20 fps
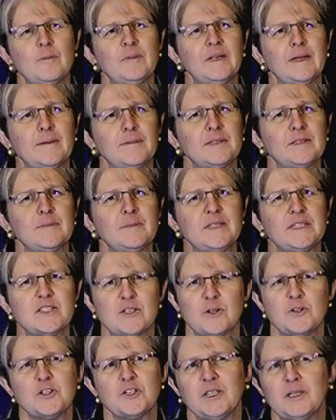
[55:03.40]
be able to be
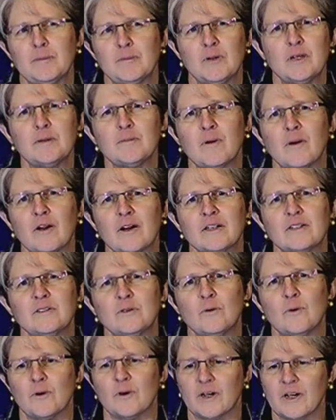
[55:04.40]
socially bookmarked
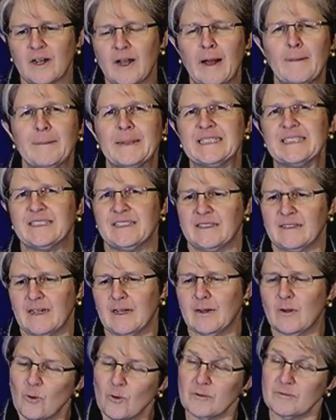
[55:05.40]
or commented
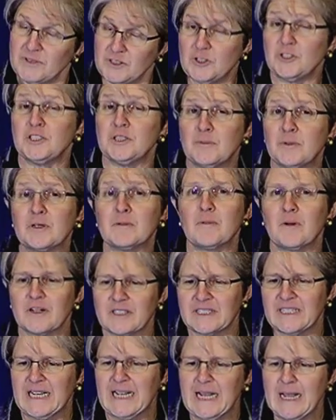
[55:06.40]
uh, or socially
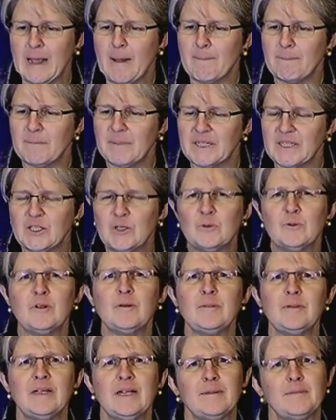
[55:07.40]
bookmarked. But you
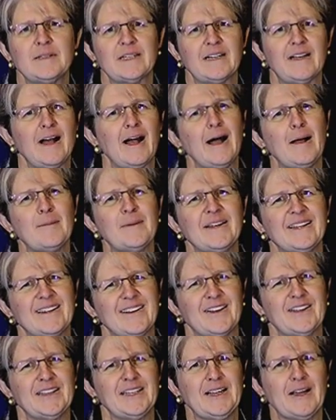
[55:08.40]
will be able to comment
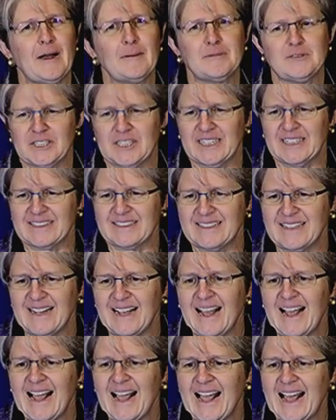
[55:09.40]
on the object,
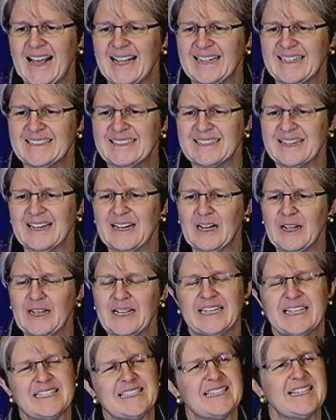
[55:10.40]
and uh,
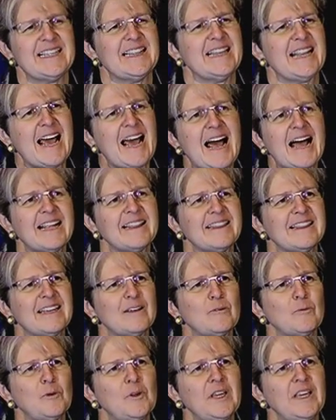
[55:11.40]
it, it's in that
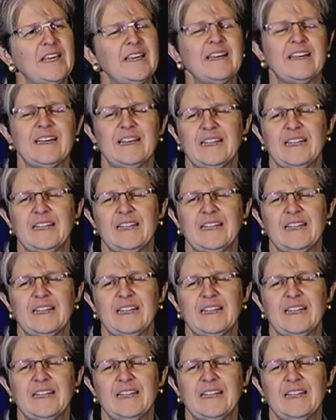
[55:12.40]
that we